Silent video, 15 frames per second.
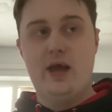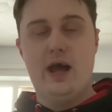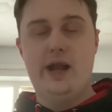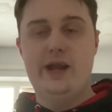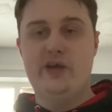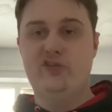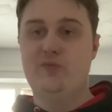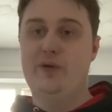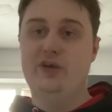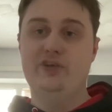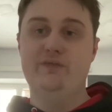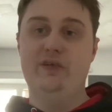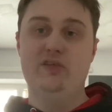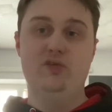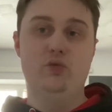and that
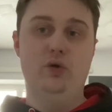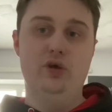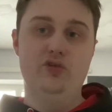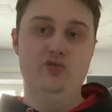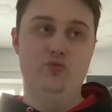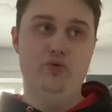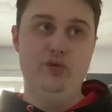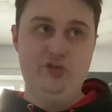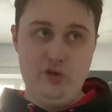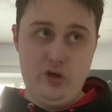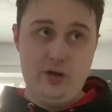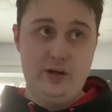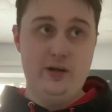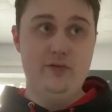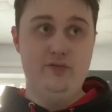Sebastian Vettel was
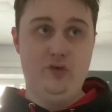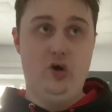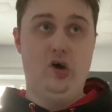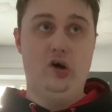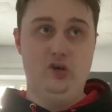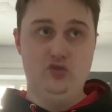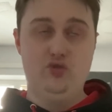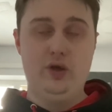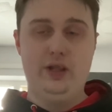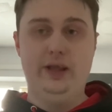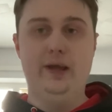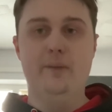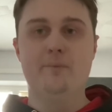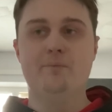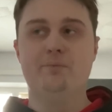returning for Australia.